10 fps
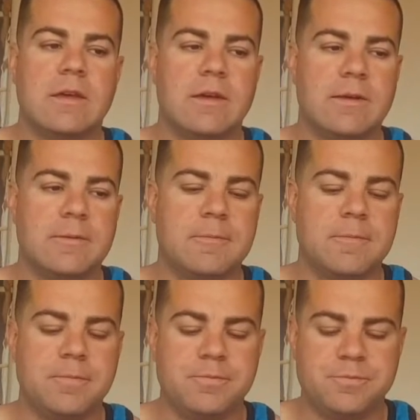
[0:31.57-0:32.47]

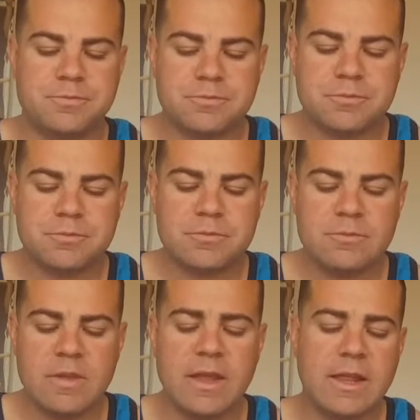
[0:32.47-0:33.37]
Um,
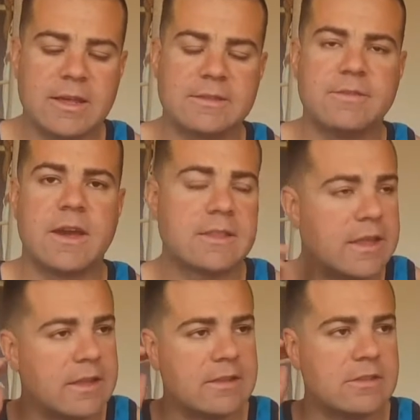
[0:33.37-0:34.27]
and I like the fact
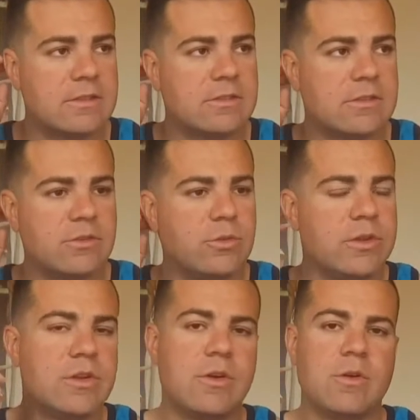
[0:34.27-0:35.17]
that there's
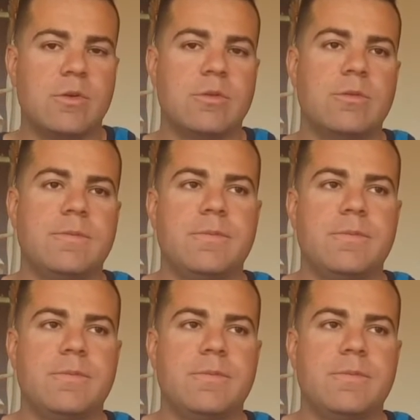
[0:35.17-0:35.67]
really no